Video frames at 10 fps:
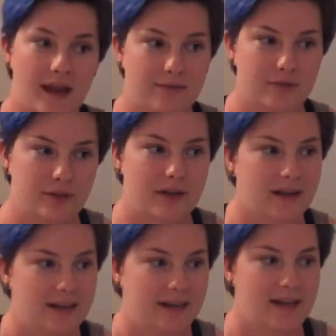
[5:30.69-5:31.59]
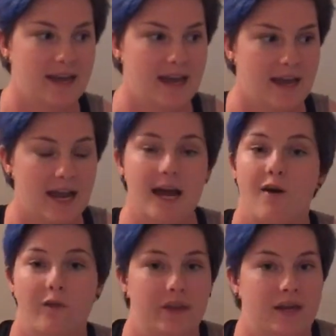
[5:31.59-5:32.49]
after cutting
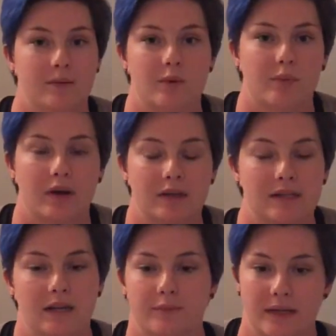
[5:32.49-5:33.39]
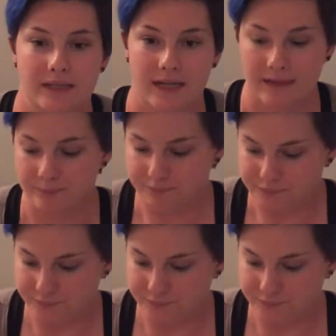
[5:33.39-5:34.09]
all the animal products out of my diet.